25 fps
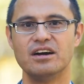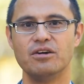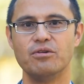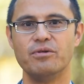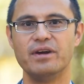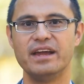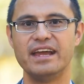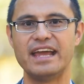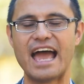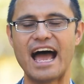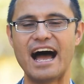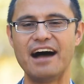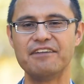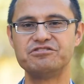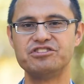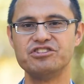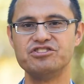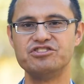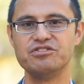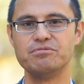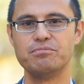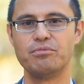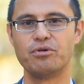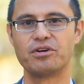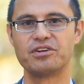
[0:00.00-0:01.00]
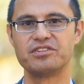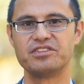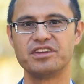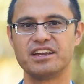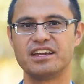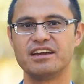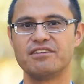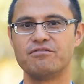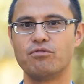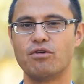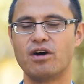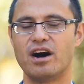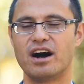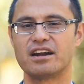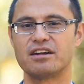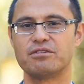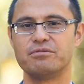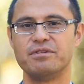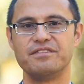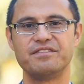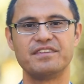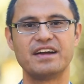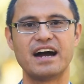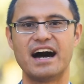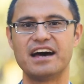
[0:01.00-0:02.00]
We have to do more than give water.
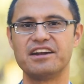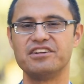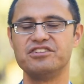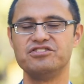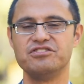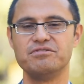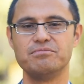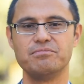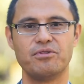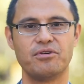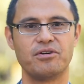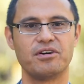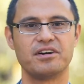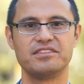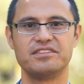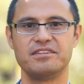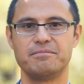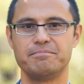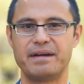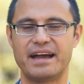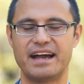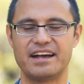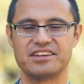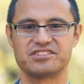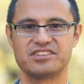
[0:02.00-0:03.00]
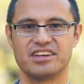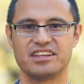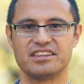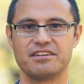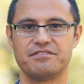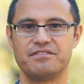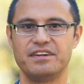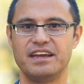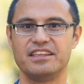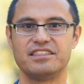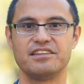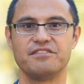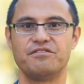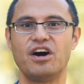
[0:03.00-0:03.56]
We've got to do more than pass on the faith.